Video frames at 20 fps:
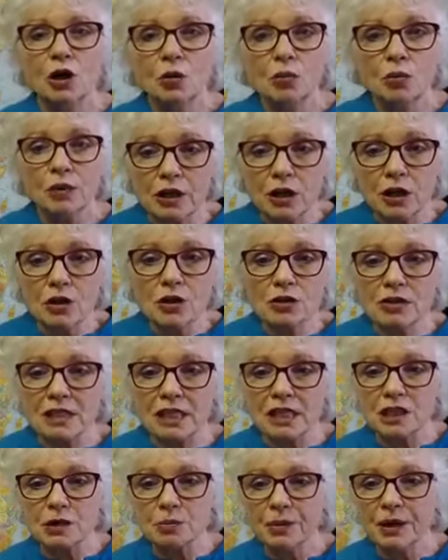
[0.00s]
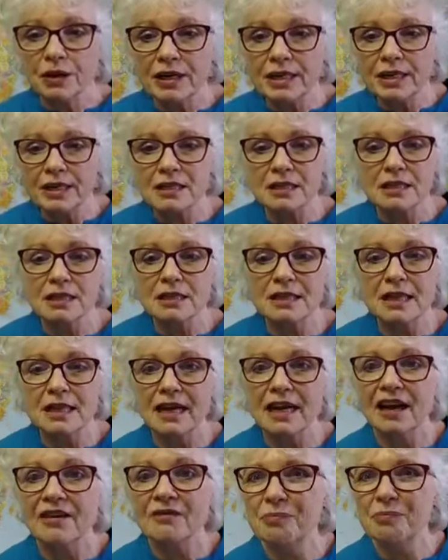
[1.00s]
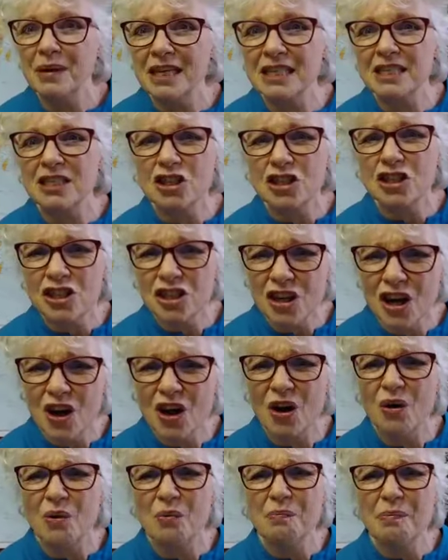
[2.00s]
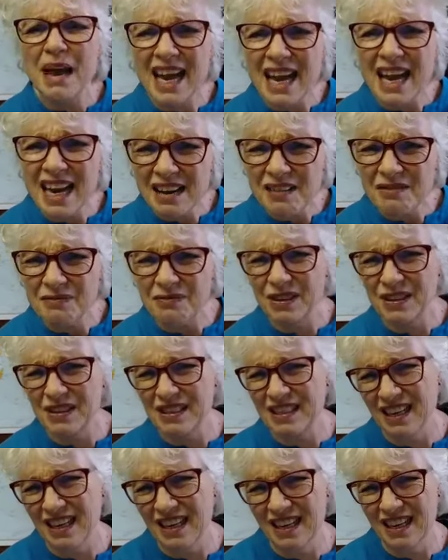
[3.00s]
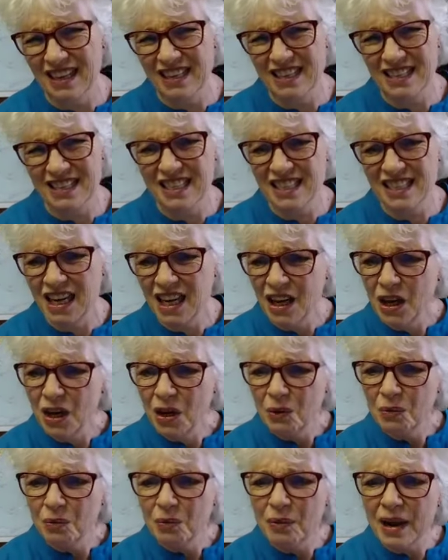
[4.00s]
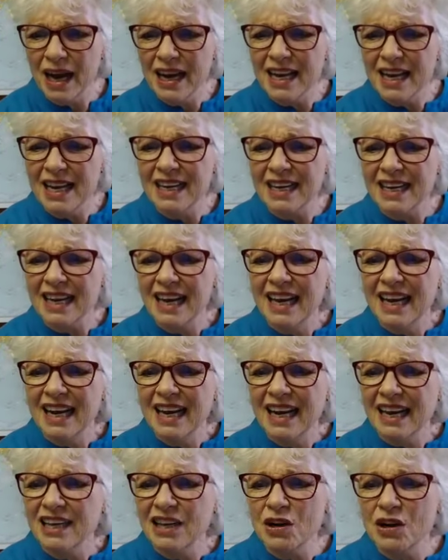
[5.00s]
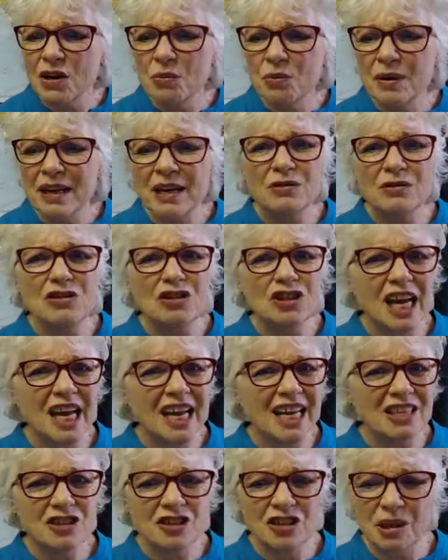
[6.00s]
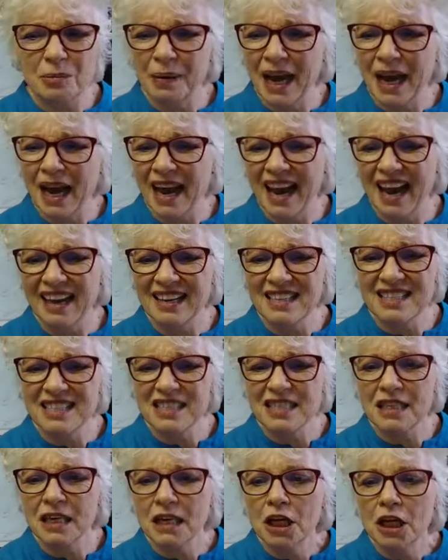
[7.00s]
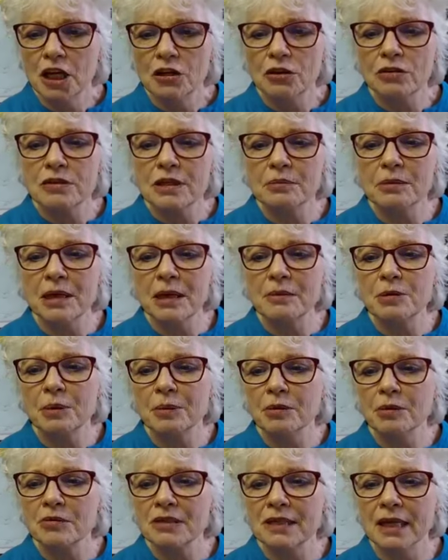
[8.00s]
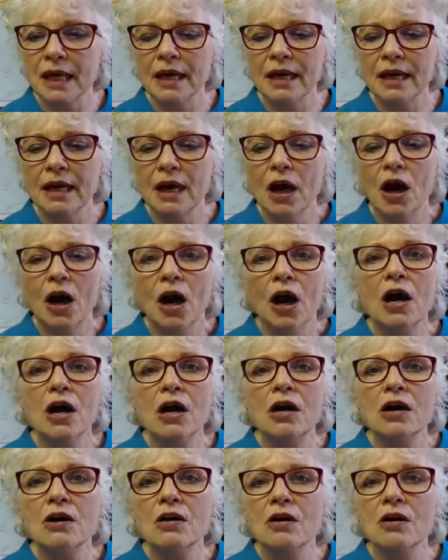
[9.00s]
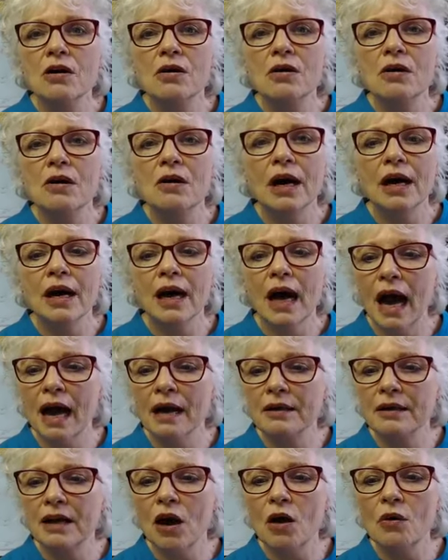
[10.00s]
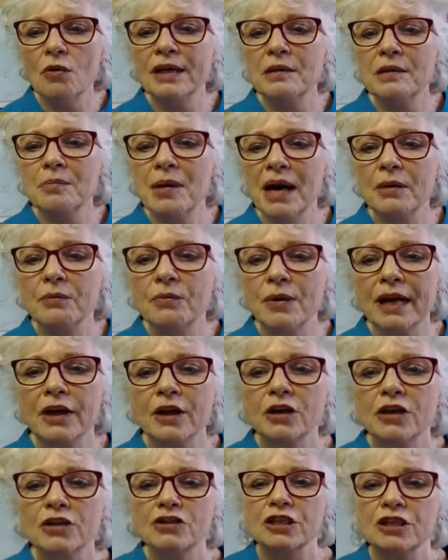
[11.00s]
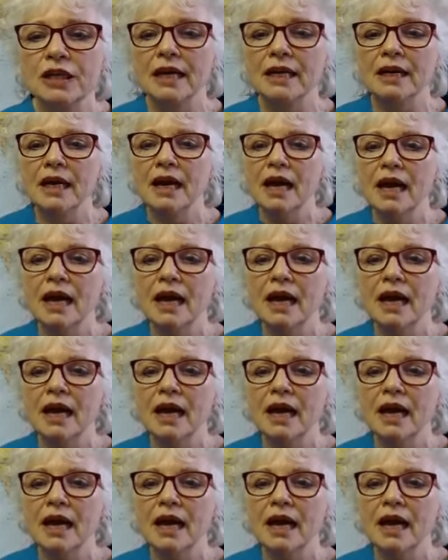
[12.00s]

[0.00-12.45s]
with those experiences that have been so painful to us, right? We don't change the past. Sometimes people will say, oh, I go into my records and